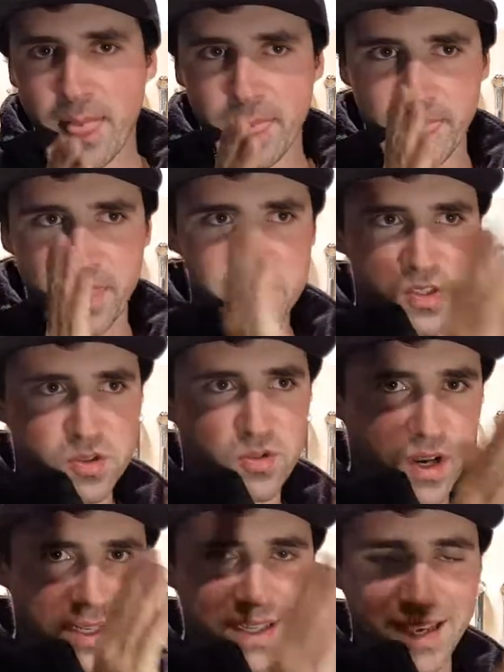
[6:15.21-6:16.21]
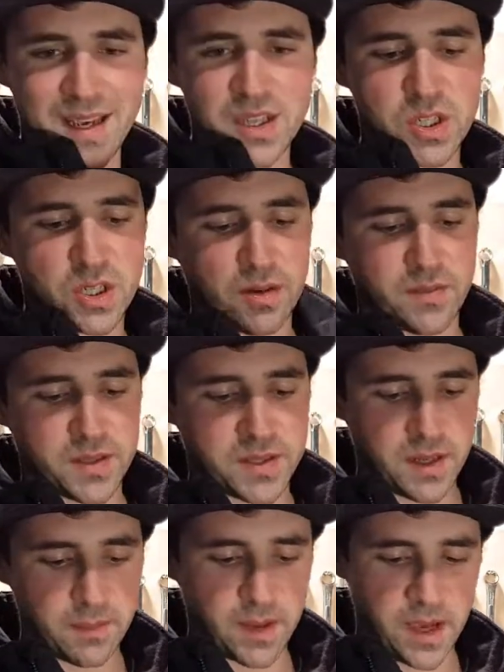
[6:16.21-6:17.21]
the straight edge of the
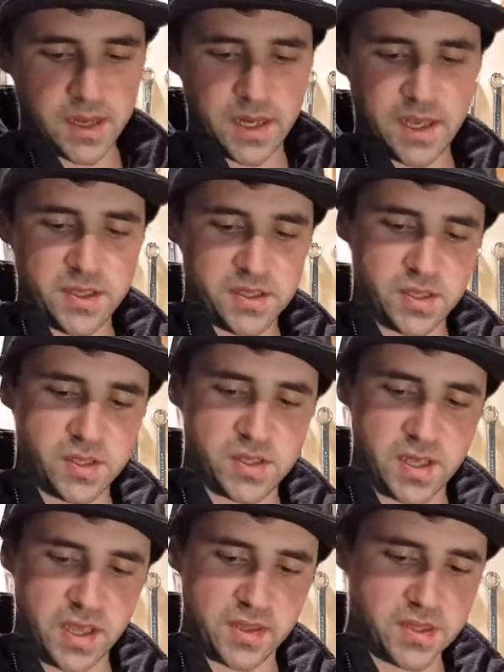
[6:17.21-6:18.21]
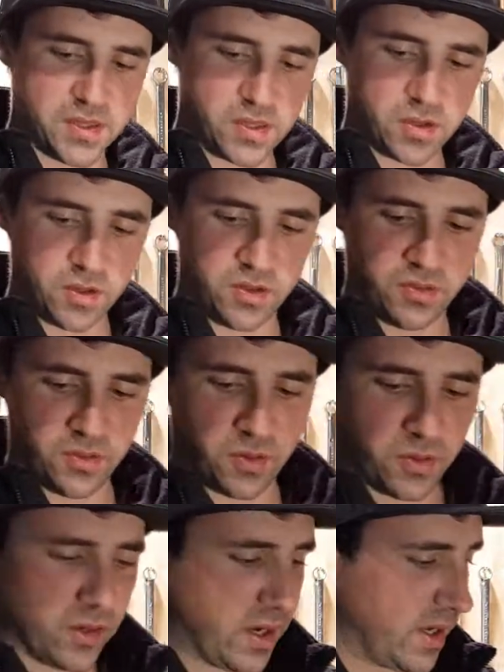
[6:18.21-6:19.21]
timber. Now this is good
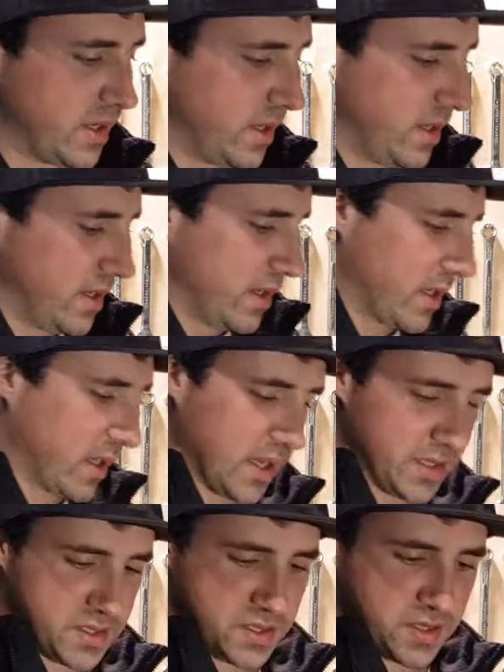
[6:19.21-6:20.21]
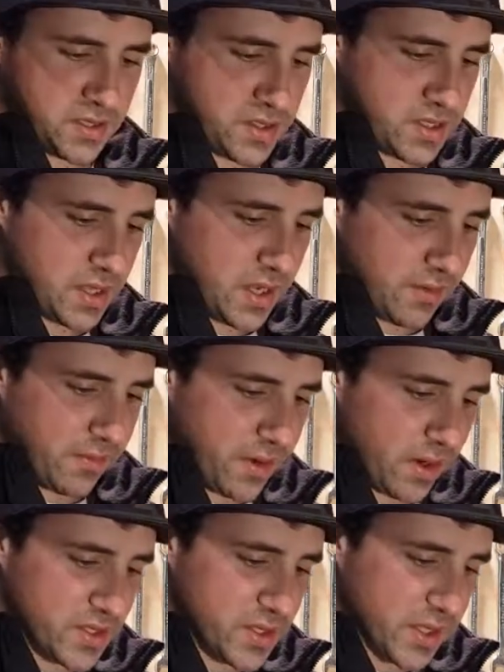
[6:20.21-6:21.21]
for cuts as
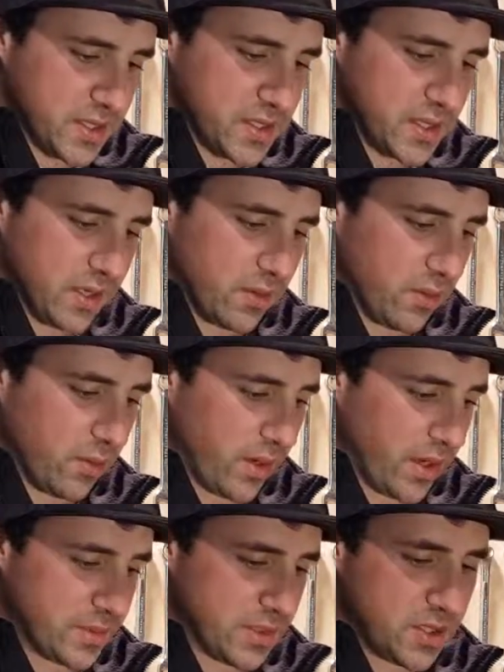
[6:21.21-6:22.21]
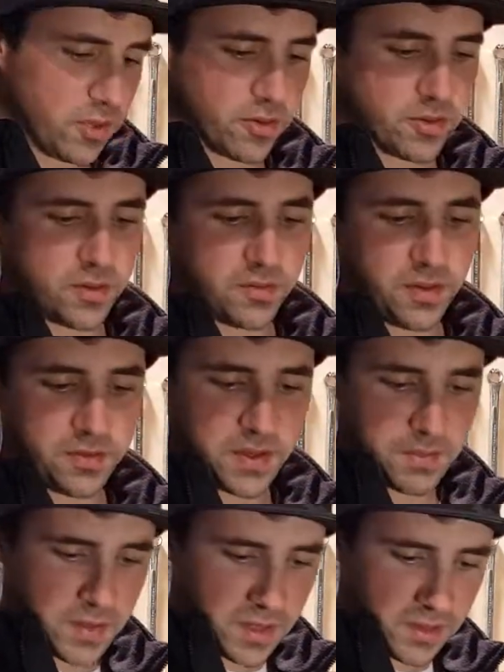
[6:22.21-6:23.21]
far as I can see, all the way up to 250
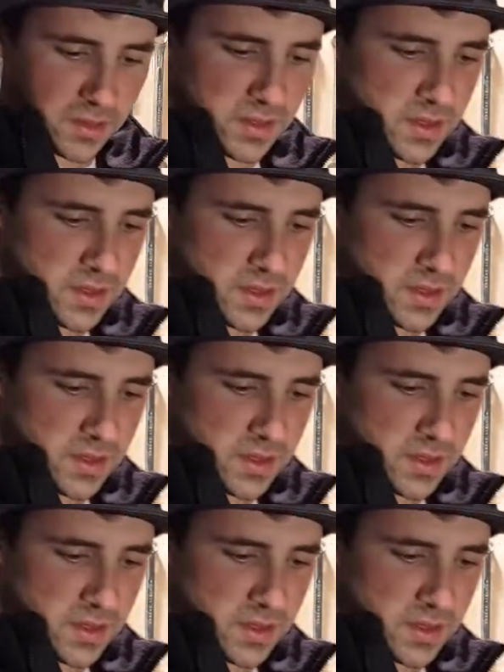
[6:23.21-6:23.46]
mil,